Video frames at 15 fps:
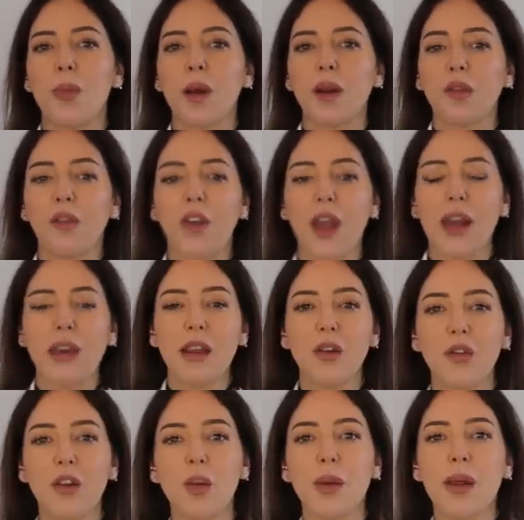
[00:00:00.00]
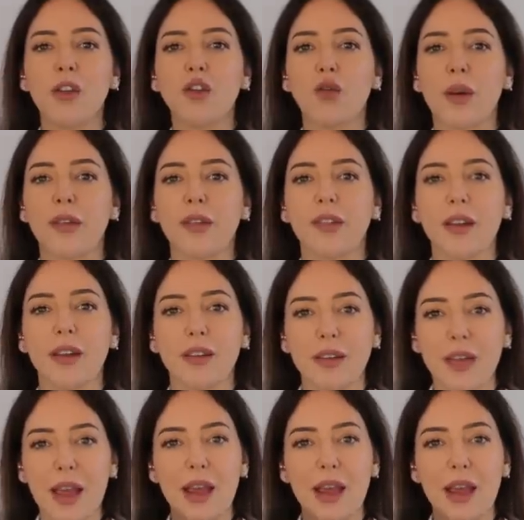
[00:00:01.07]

but for any of you interested